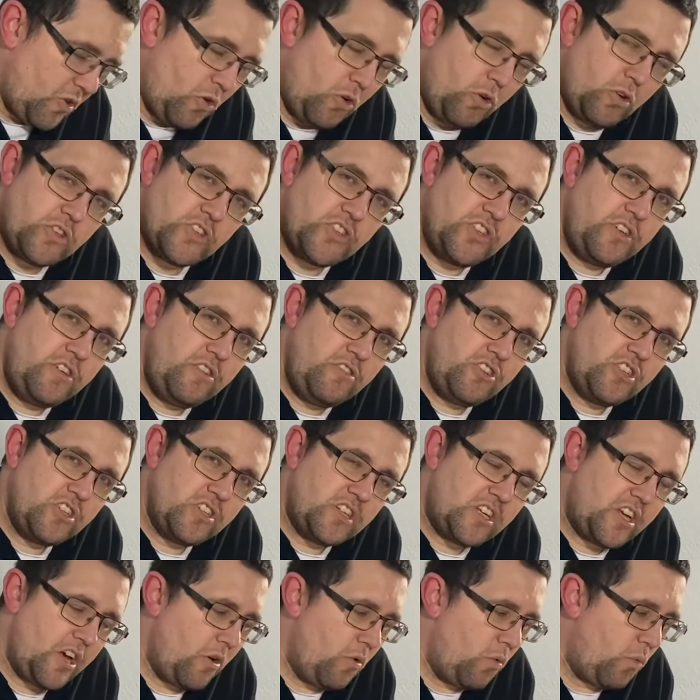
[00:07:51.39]
Or do you
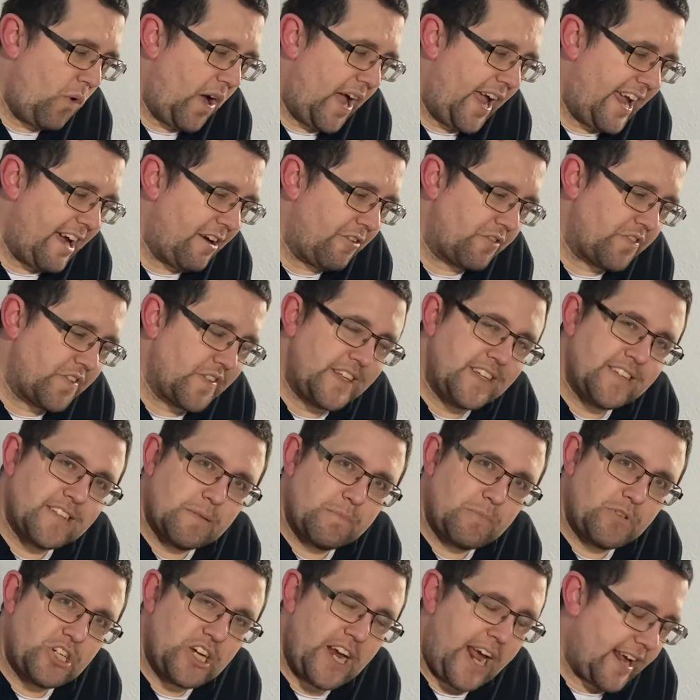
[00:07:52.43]
just go wild for these
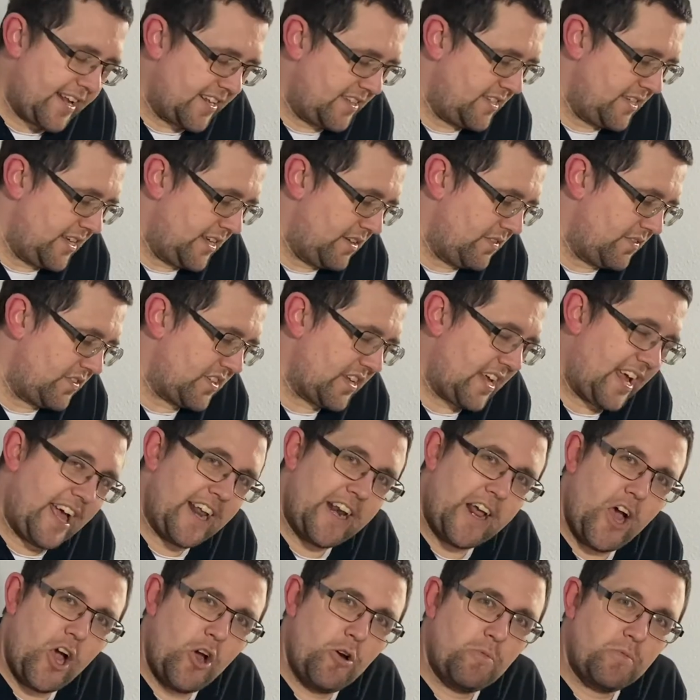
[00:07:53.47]
objectives
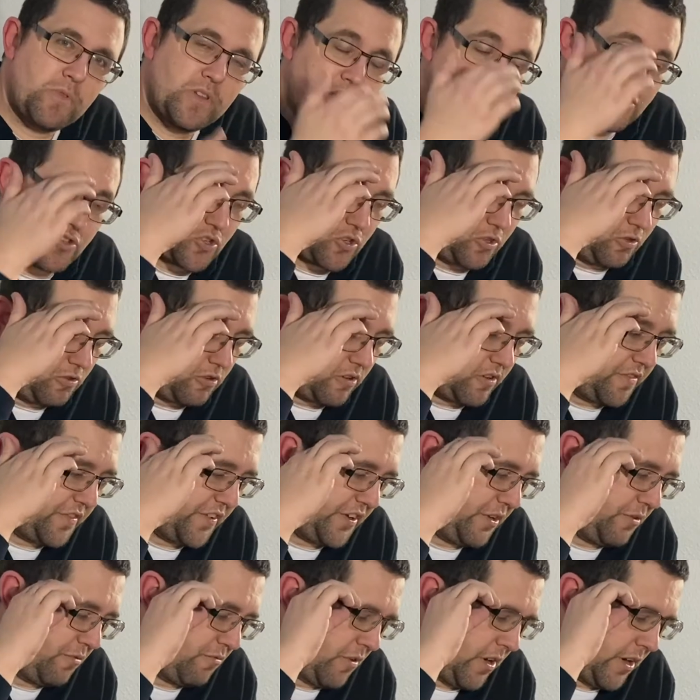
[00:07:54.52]
and hope that you score a
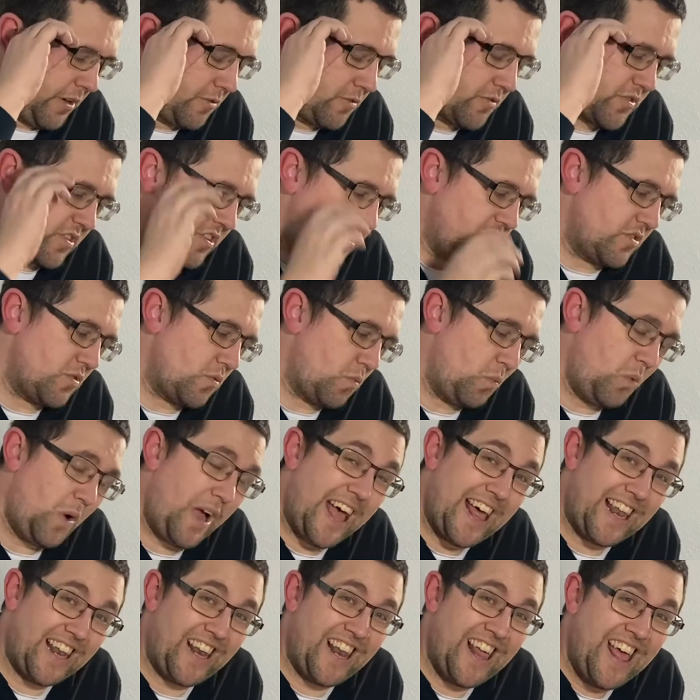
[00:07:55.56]
few rows as
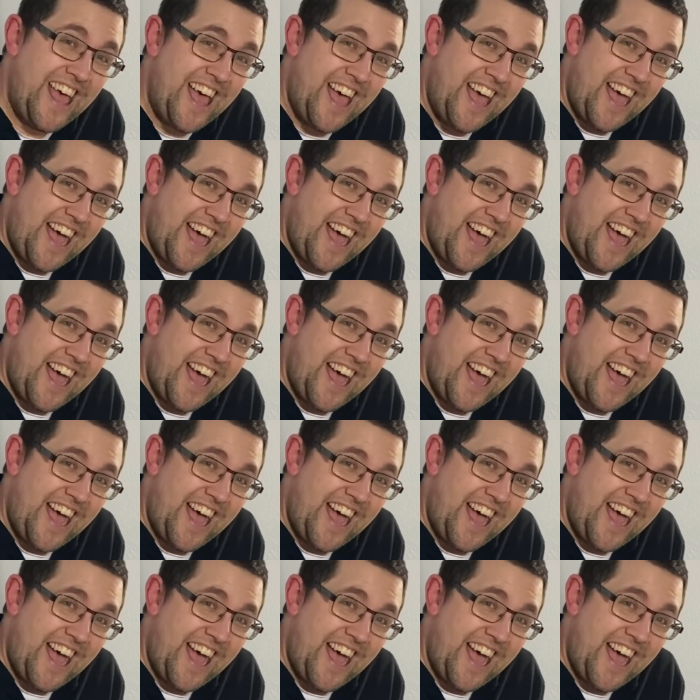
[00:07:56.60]
well?